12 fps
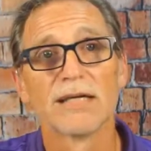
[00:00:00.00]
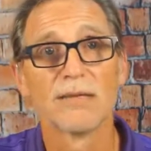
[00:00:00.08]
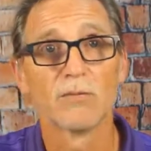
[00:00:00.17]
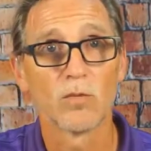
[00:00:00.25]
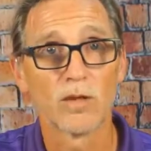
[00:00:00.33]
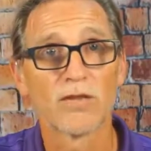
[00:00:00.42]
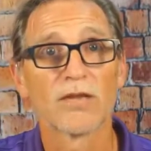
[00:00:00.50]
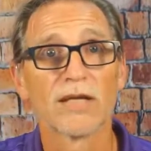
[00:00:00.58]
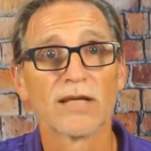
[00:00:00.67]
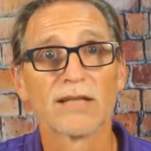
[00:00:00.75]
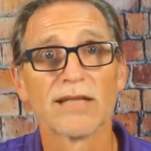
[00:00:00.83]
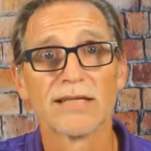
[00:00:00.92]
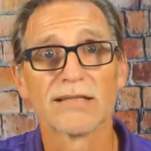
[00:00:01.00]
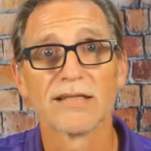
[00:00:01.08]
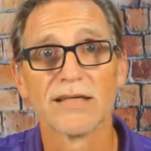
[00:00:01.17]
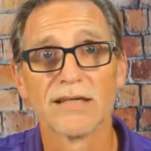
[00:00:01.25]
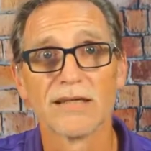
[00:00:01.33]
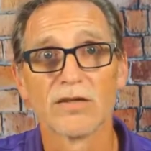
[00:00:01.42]
We think
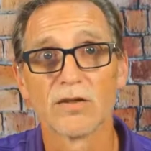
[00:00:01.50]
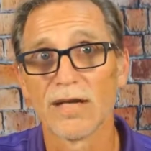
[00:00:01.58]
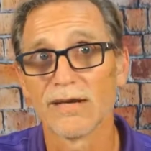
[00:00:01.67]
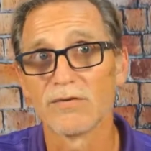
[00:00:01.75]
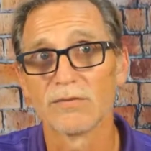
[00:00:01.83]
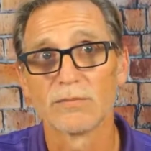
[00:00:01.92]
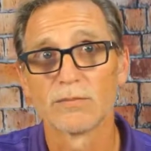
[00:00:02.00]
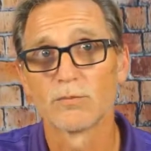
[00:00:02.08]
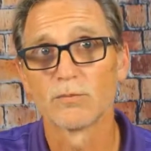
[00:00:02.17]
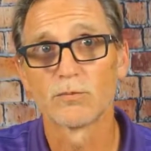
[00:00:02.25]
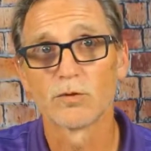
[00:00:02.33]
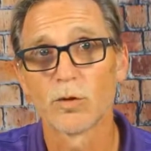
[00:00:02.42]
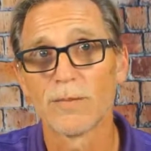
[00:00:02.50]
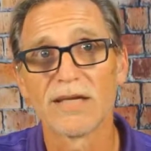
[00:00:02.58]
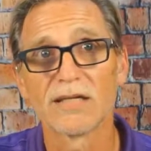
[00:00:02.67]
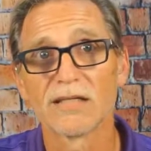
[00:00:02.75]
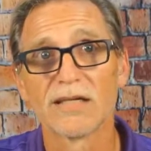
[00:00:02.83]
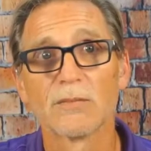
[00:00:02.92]
that you'll have a
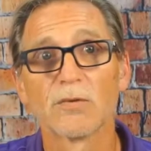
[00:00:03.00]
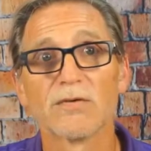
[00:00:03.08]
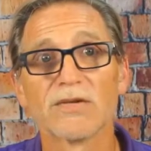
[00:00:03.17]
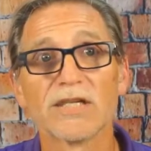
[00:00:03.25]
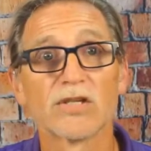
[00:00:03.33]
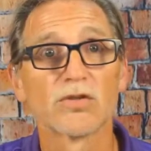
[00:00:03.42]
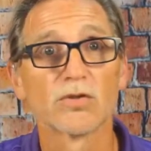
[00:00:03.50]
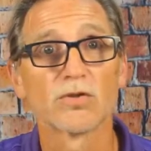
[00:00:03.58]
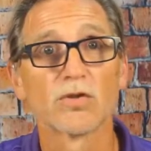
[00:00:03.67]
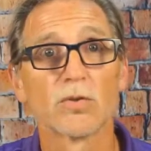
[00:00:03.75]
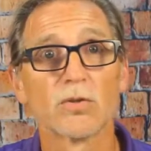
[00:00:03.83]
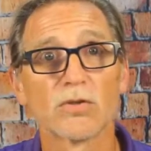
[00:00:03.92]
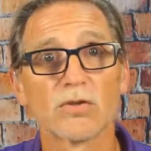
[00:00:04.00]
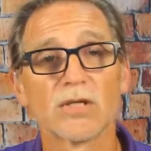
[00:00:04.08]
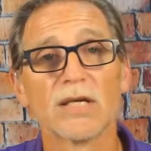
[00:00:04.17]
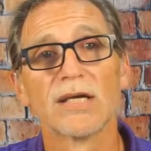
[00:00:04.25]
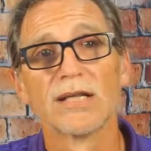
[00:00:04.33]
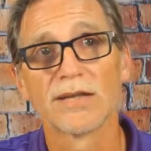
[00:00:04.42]
tremendous number of additional tools
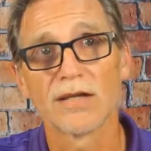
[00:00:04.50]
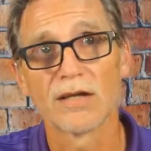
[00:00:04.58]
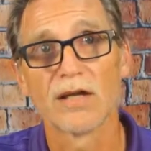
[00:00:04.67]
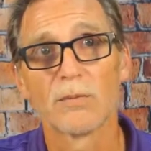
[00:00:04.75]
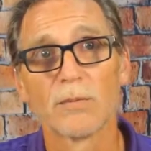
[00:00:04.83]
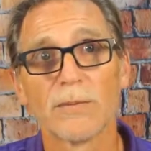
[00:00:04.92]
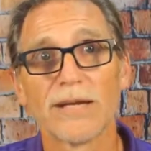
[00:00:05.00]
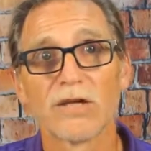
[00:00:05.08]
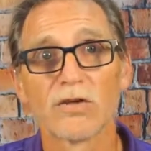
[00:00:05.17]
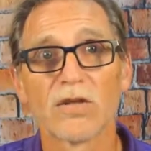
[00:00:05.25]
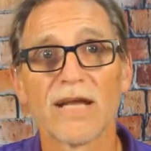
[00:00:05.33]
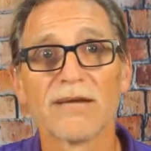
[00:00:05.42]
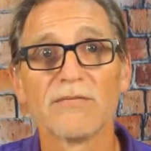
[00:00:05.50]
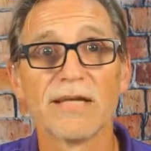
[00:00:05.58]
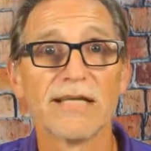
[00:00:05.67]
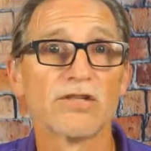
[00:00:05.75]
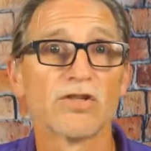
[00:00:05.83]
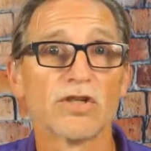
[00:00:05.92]
that'll help and make your life
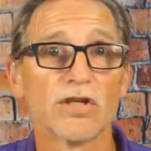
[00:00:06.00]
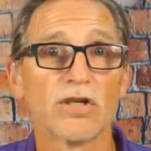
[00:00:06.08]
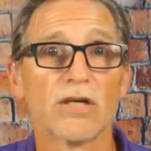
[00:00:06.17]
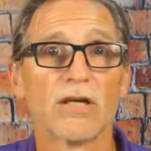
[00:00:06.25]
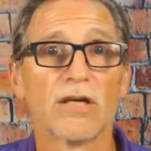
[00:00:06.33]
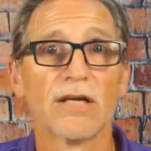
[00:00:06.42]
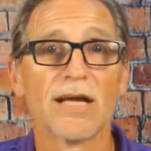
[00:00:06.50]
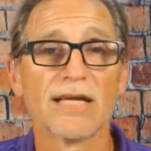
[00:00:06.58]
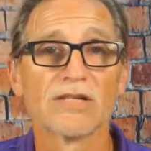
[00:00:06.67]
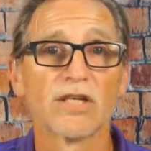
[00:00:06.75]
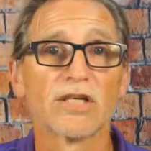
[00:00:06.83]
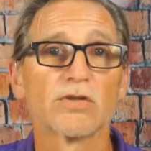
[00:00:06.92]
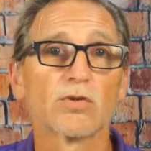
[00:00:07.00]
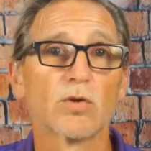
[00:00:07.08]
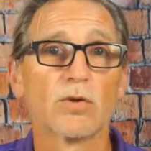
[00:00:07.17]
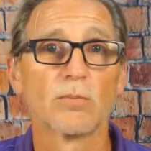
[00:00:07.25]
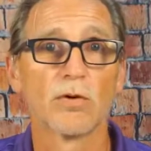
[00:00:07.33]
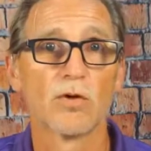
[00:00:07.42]
easier as a
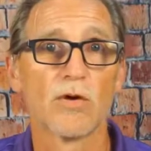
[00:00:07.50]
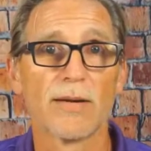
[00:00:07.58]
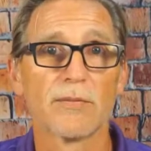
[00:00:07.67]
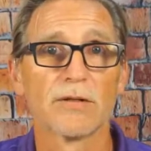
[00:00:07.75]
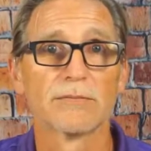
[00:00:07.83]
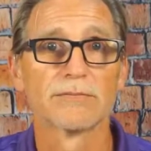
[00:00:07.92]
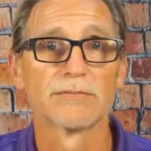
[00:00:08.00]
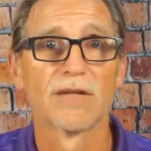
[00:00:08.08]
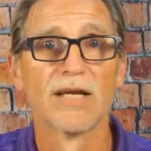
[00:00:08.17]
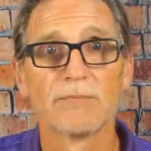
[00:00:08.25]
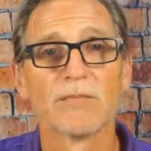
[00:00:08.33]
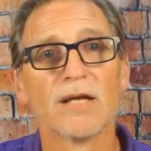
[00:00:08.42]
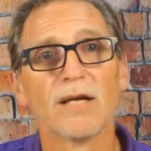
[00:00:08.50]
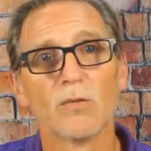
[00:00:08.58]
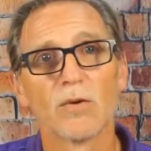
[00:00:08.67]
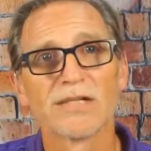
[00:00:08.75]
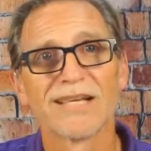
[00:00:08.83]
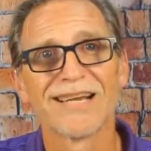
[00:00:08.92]
control programmer.
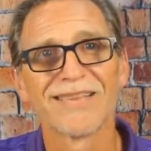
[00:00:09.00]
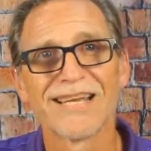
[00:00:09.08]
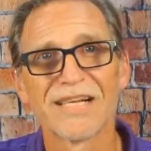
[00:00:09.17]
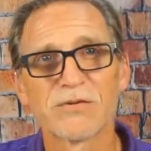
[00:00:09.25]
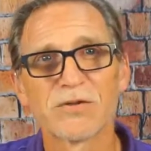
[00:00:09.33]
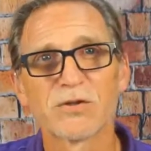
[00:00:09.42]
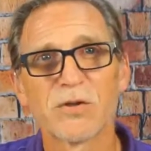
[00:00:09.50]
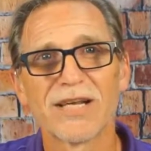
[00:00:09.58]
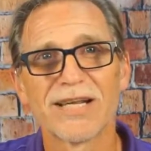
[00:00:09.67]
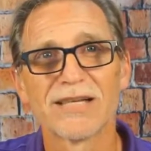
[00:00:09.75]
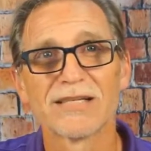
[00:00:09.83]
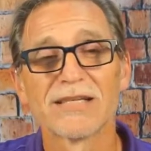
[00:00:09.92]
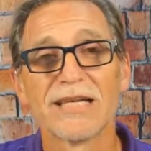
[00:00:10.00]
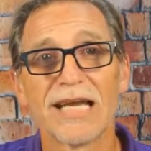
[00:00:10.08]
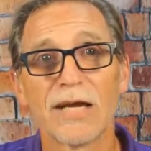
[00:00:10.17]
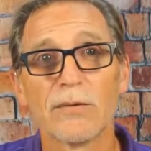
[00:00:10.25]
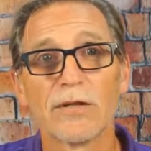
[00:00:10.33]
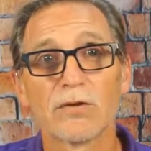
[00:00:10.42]
Once again, thanks for joining us,
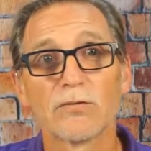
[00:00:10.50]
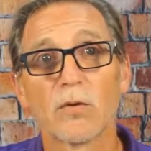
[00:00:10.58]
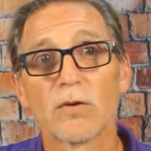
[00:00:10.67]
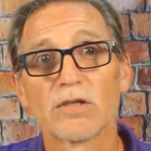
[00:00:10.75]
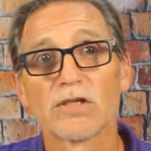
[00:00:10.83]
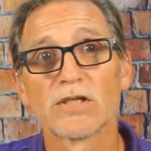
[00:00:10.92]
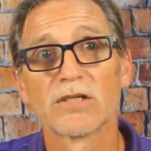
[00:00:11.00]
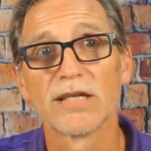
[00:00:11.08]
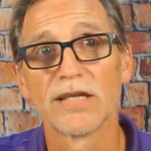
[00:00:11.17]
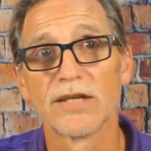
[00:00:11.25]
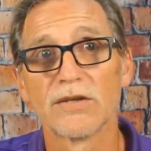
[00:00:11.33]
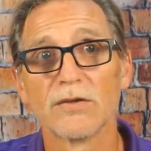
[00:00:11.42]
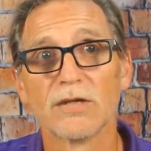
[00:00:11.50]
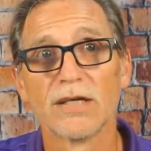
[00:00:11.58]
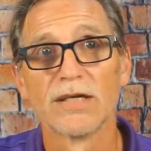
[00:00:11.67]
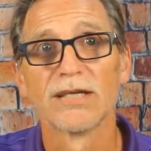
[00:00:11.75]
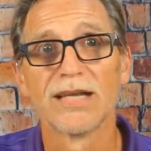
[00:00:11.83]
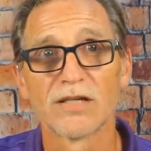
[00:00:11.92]
and we look forward to seeing you
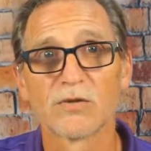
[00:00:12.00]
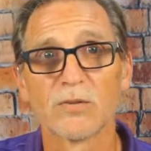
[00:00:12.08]
next